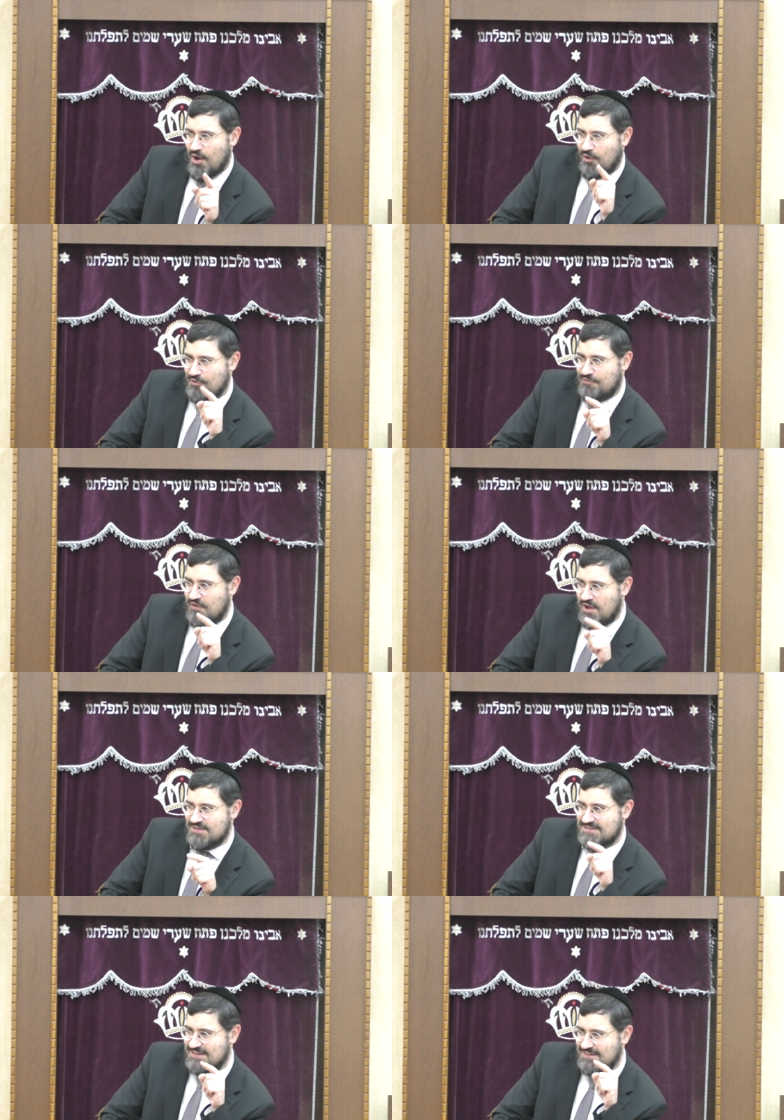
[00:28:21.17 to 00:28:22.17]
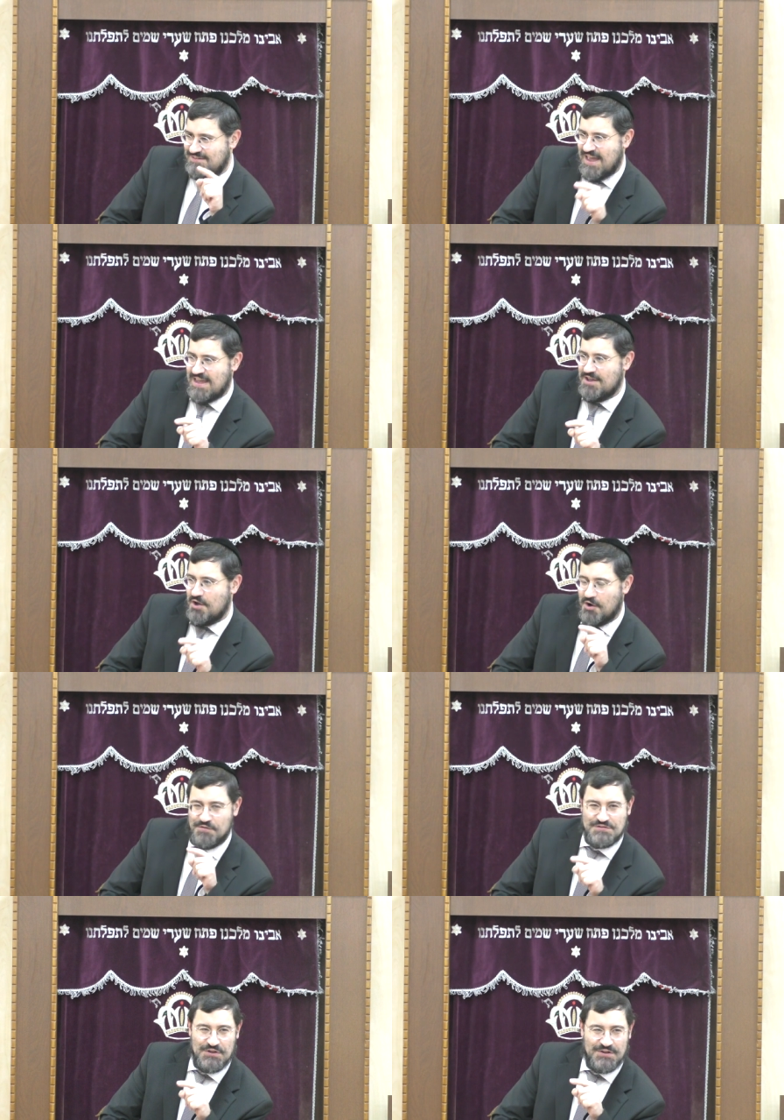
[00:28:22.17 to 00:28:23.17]
on the first day
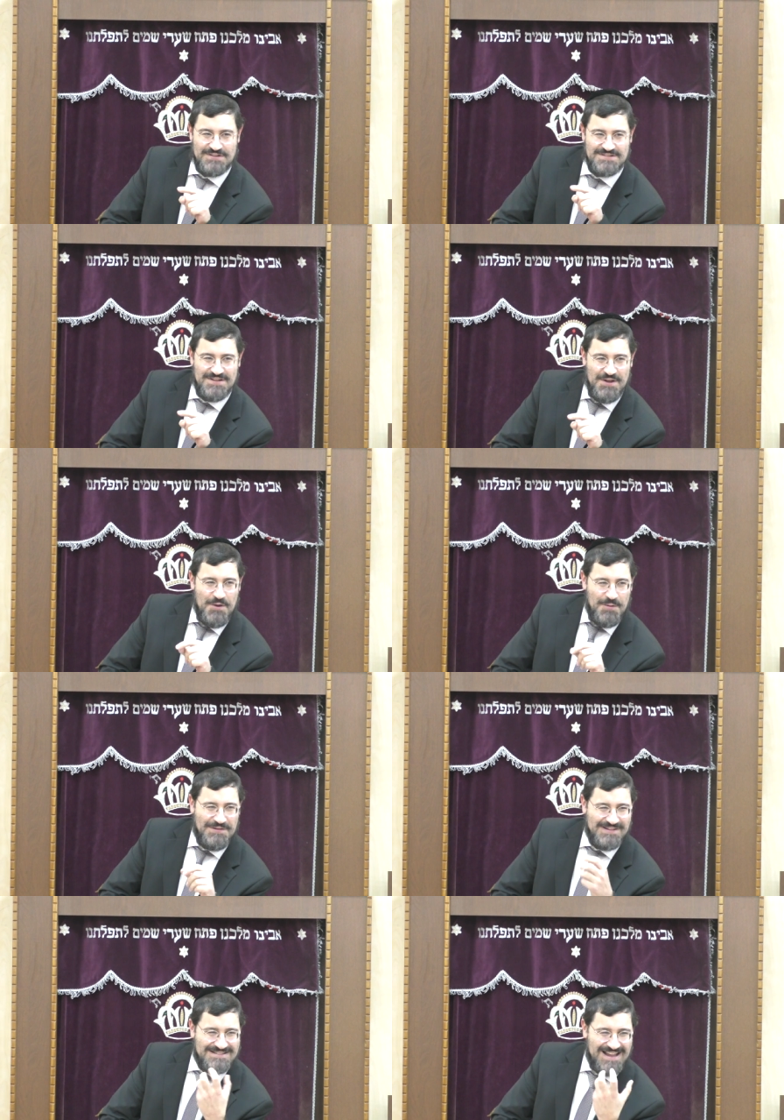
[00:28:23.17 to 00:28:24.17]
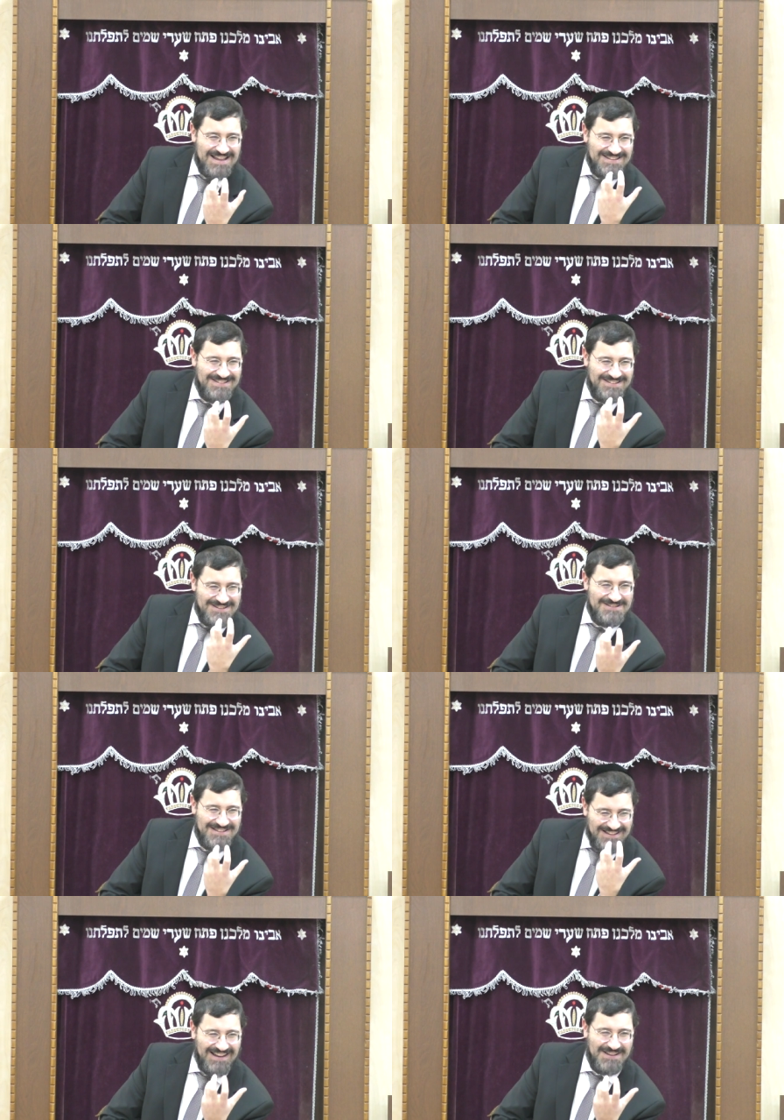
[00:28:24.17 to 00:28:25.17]
of Sukkot, when you're excited to use
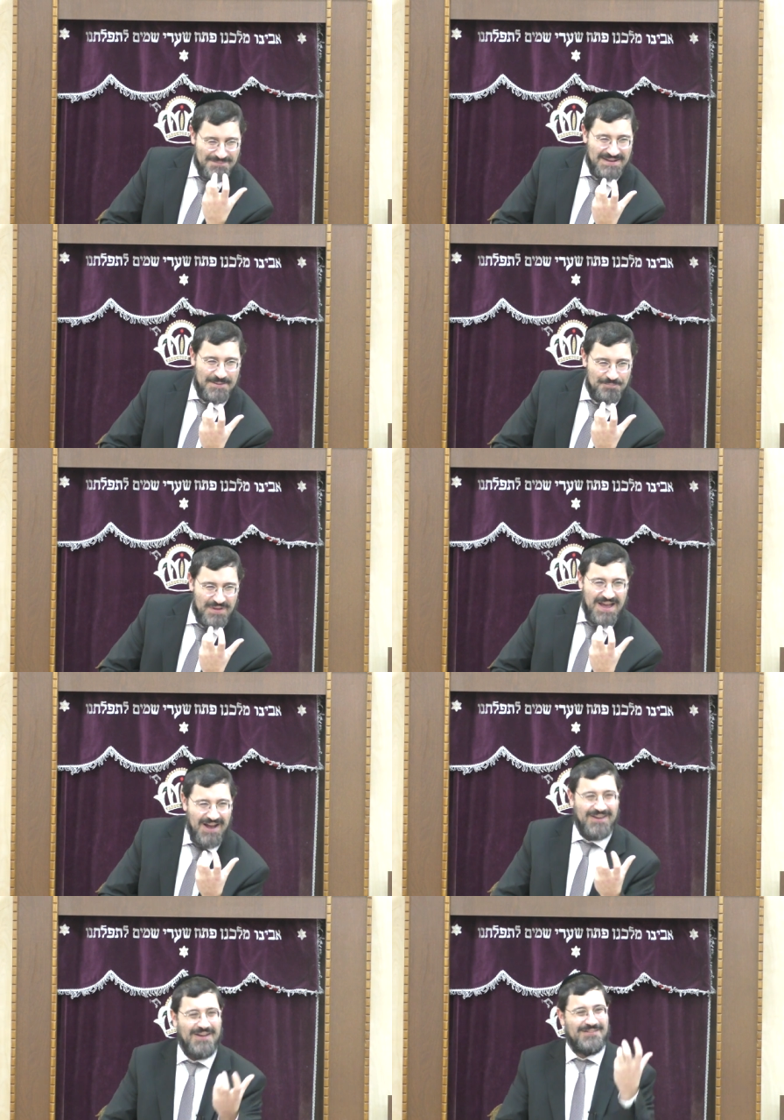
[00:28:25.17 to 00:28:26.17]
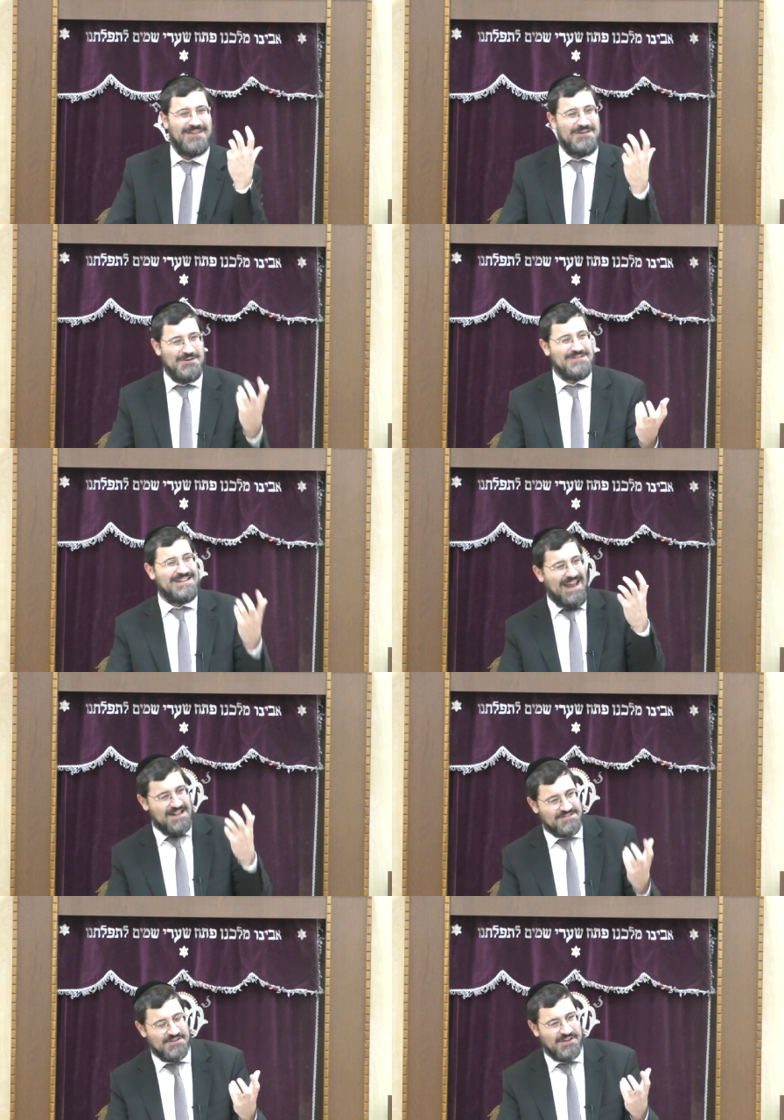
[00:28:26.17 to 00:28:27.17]
your Dalet Minim, are going to use an
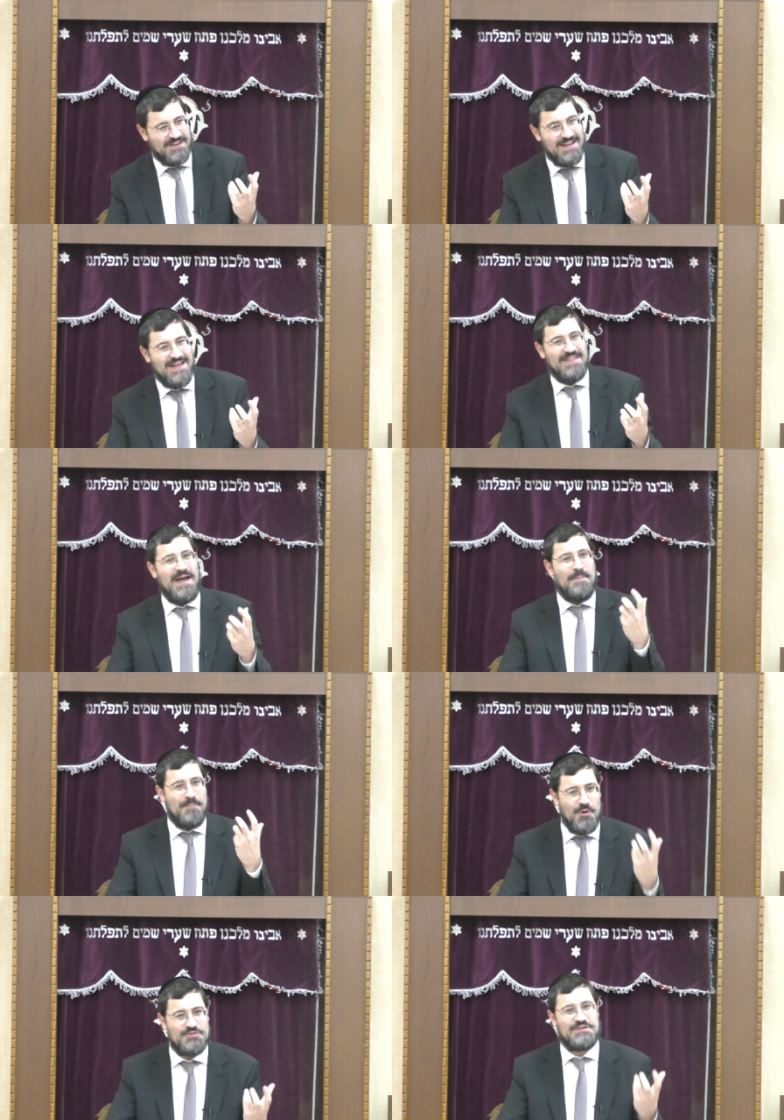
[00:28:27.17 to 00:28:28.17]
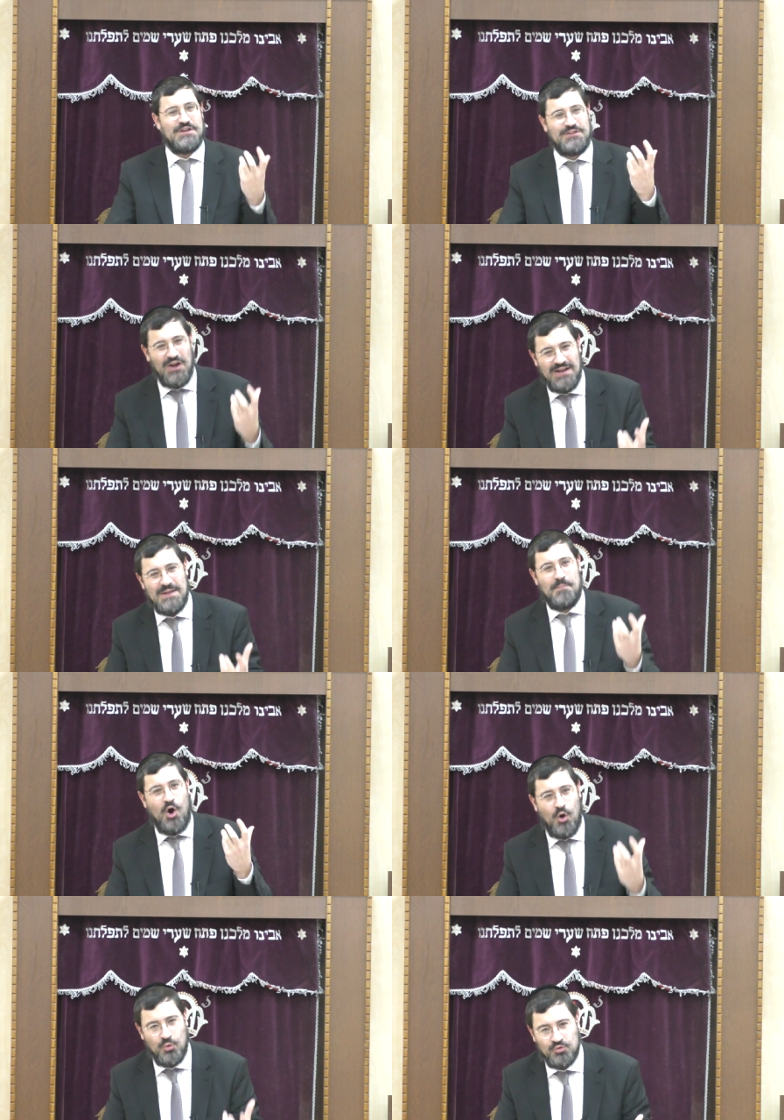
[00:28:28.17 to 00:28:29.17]
Esrog that most Gedolim
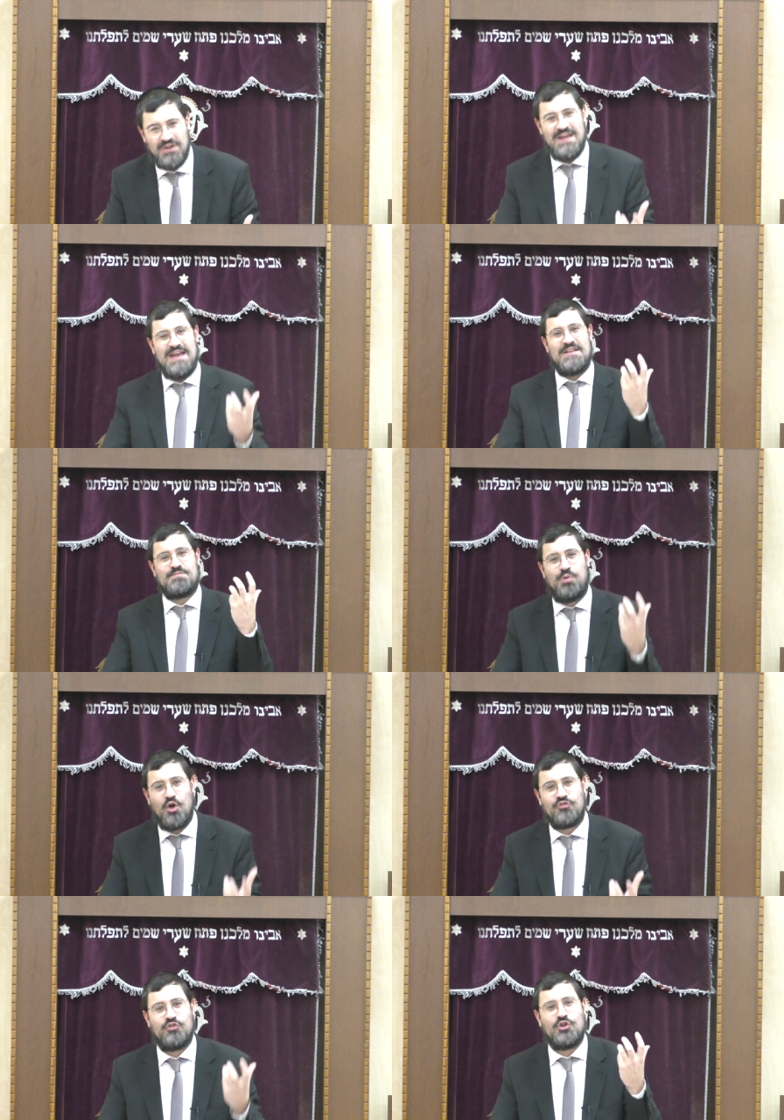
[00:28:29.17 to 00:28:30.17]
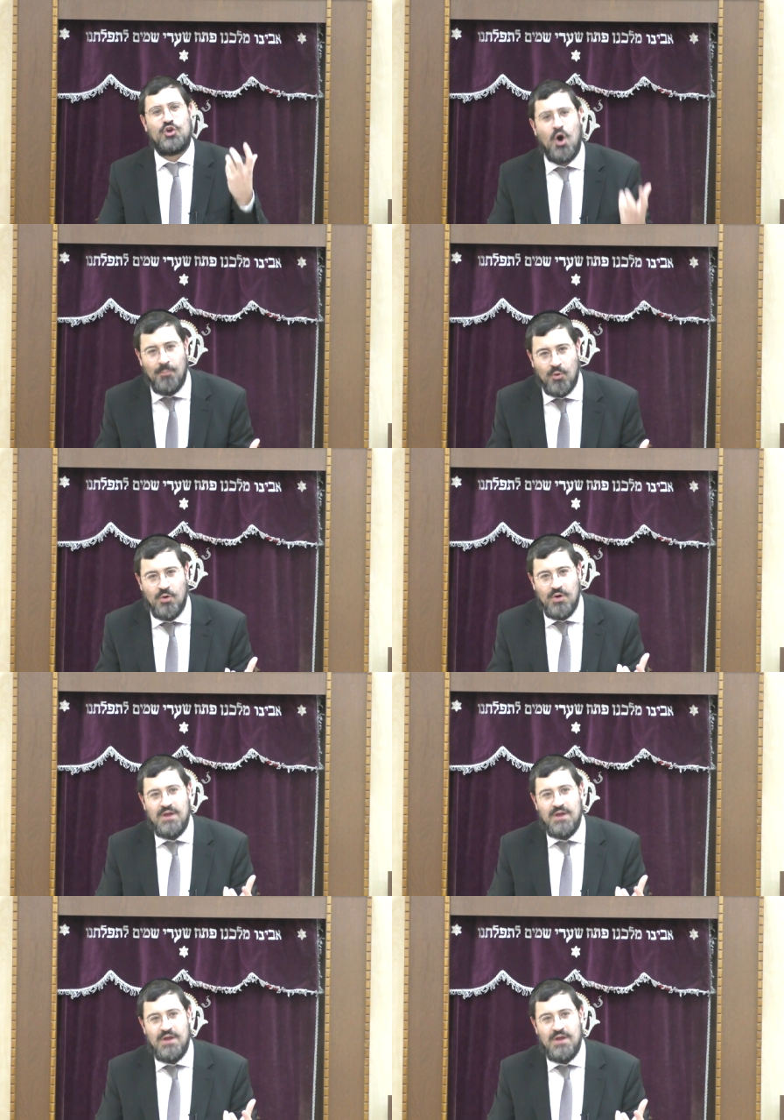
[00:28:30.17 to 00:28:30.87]
hold is Posel Gomel.